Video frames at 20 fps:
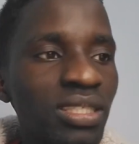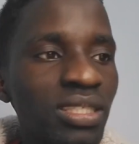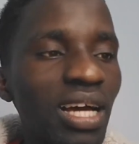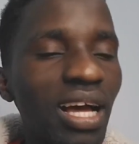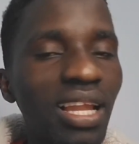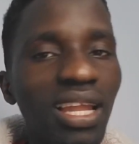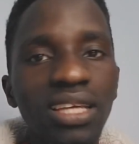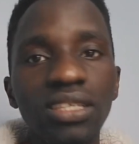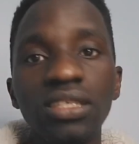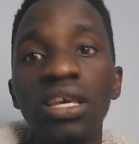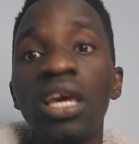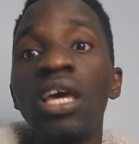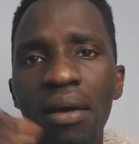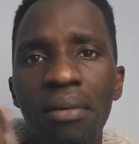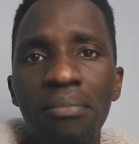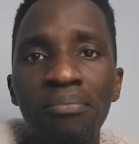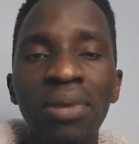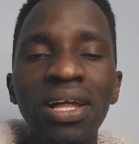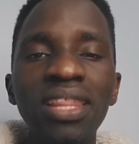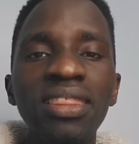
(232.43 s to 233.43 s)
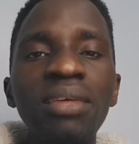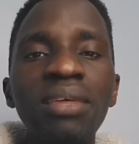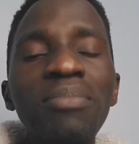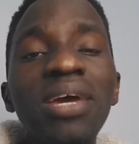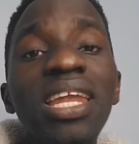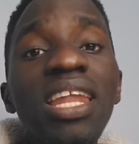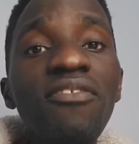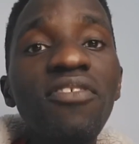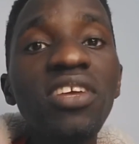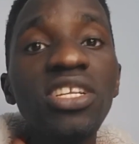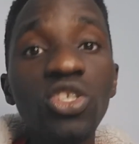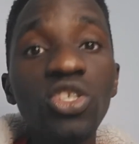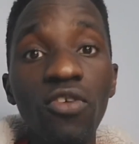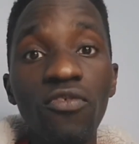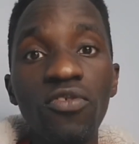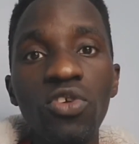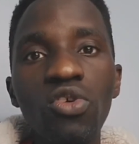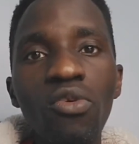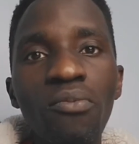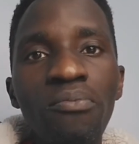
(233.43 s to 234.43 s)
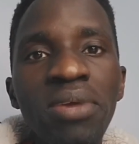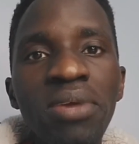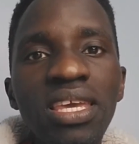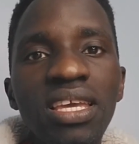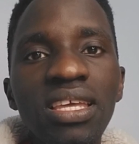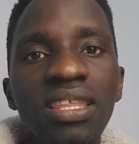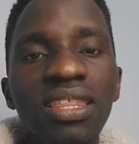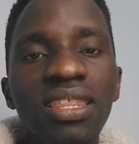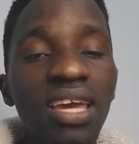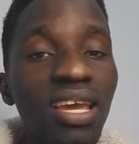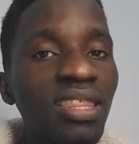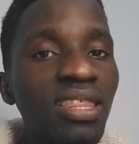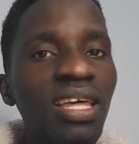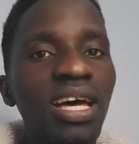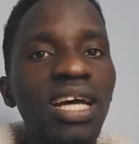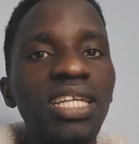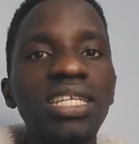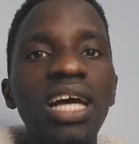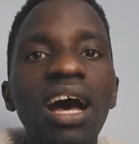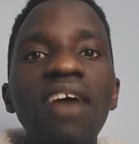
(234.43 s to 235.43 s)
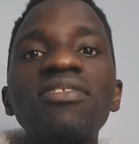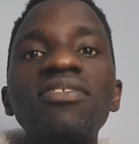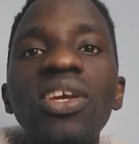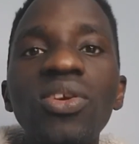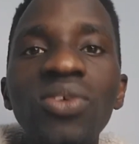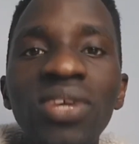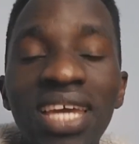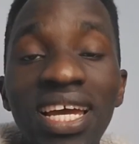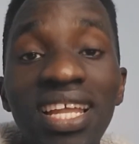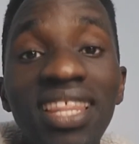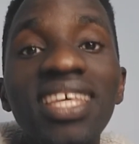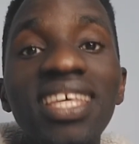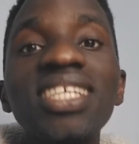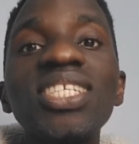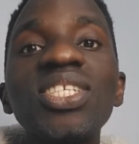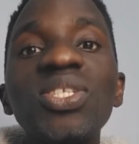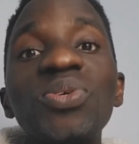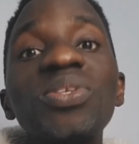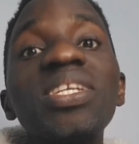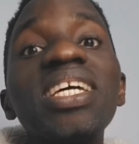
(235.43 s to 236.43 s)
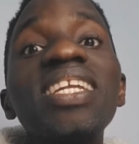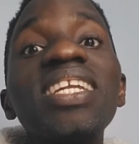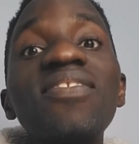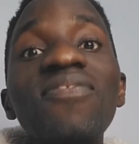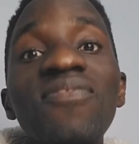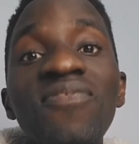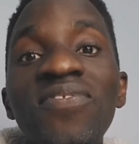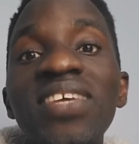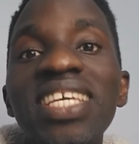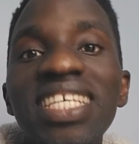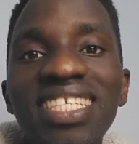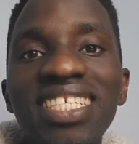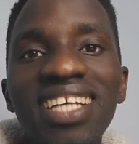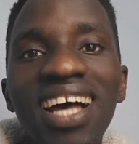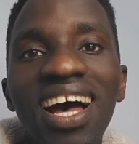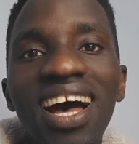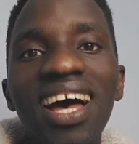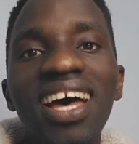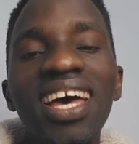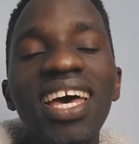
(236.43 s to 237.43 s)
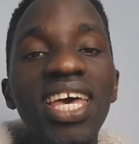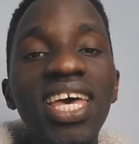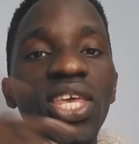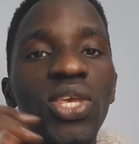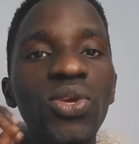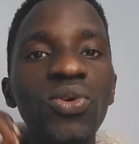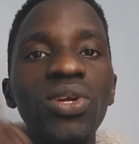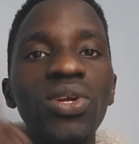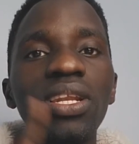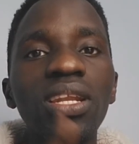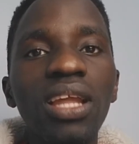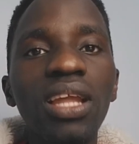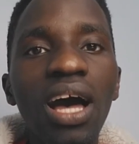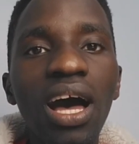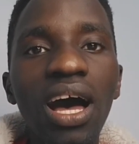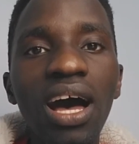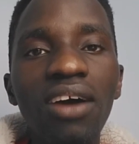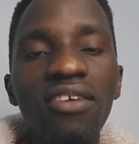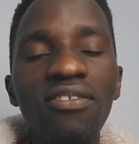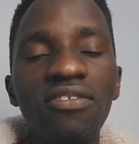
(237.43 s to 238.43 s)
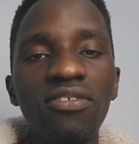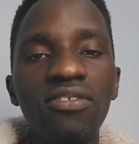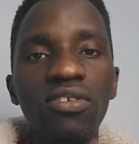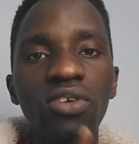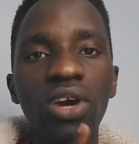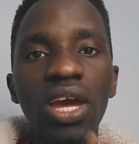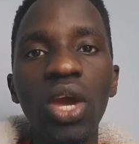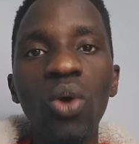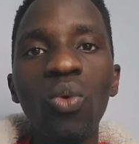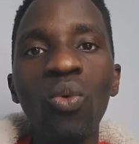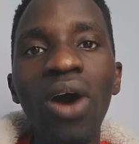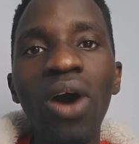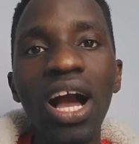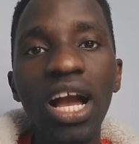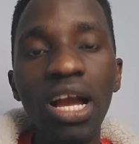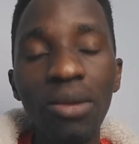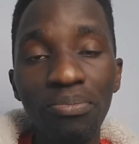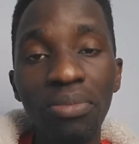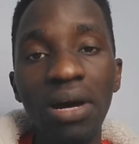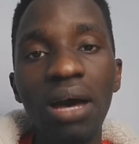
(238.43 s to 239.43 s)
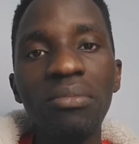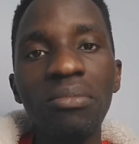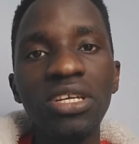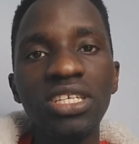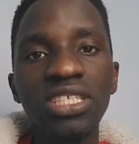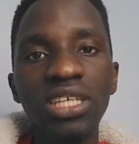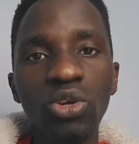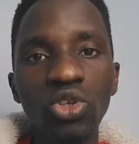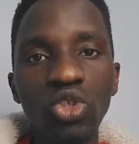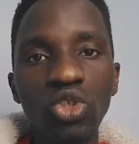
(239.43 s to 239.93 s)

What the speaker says: dollars. But the benefits of you being there, that after you get the student visa, you will have a work permit